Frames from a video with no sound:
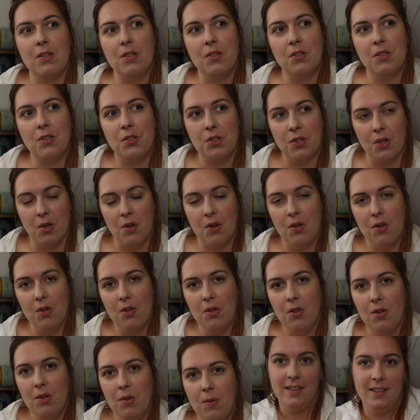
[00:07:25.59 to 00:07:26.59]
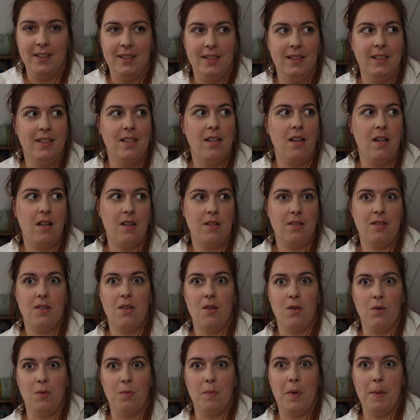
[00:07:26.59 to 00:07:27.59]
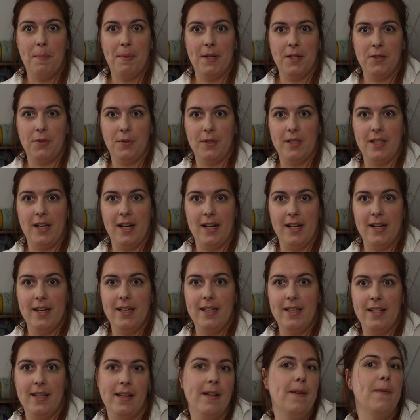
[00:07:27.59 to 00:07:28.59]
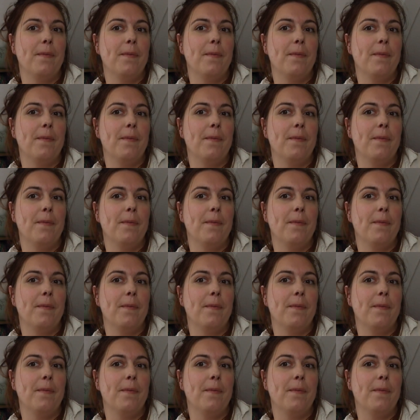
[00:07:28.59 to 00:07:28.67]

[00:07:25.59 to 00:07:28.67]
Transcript: shawl. So my battery died.